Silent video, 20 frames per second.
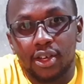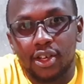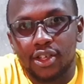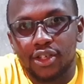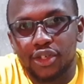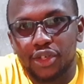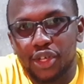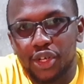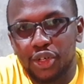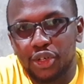
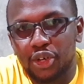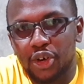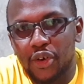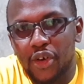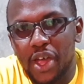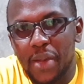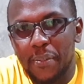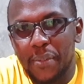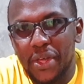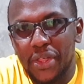So the
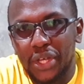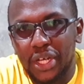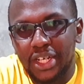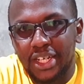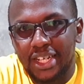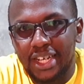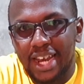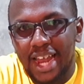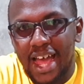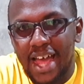Huawei
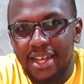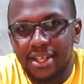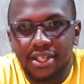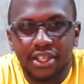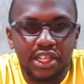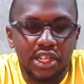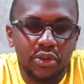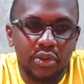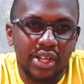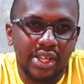P30
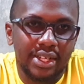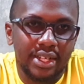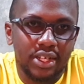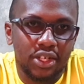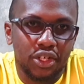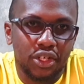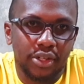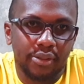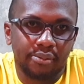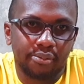Lite new
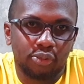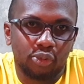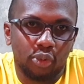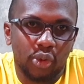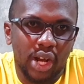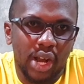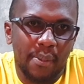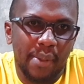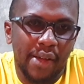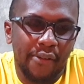edition,
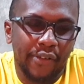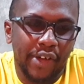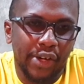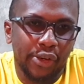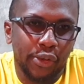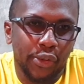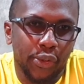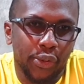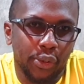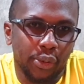what are my
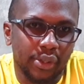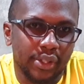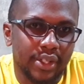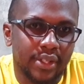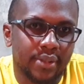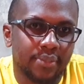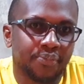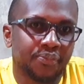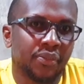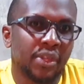final
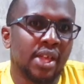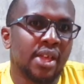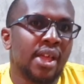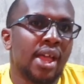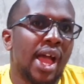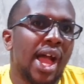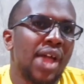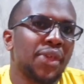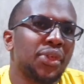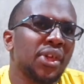thoughts?
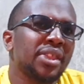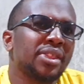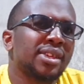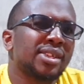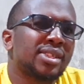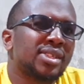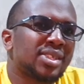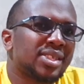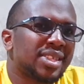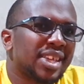I think
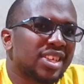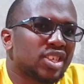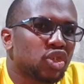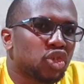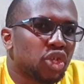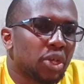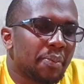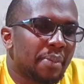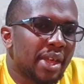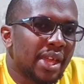the
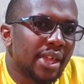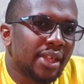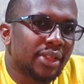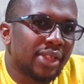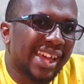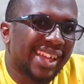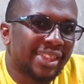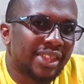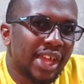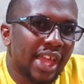6GB
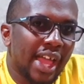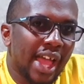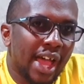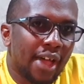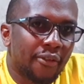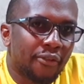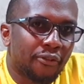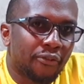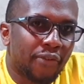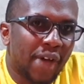that
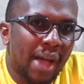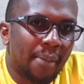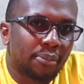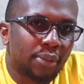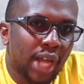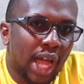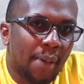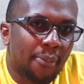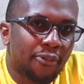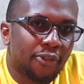they
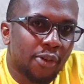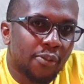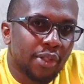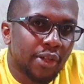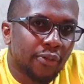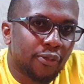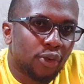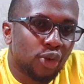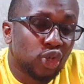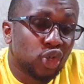vamped up from
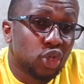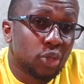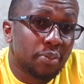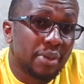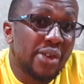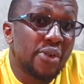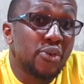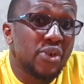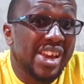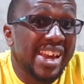the
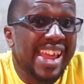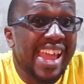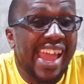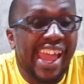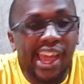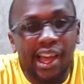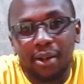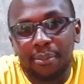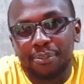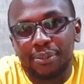4GB really
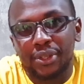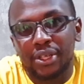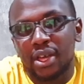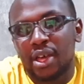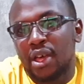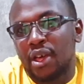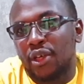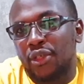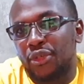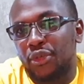helps,
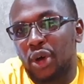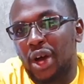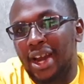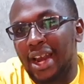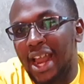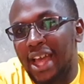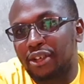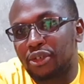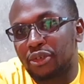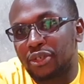though
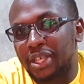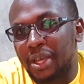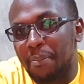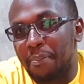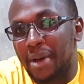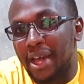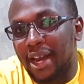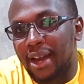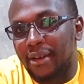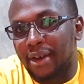I'd like to see
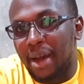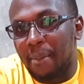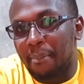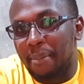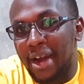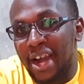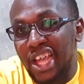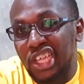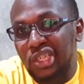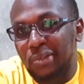better RAM
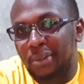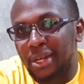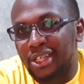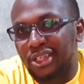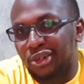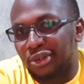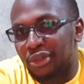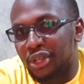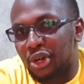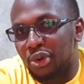
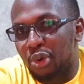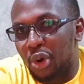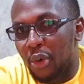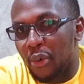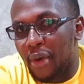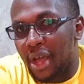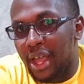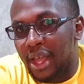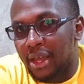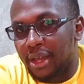management on the
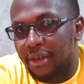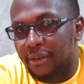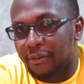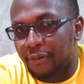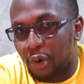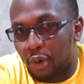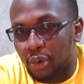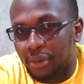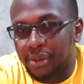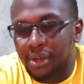Huawei
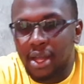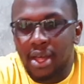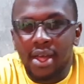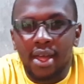phone.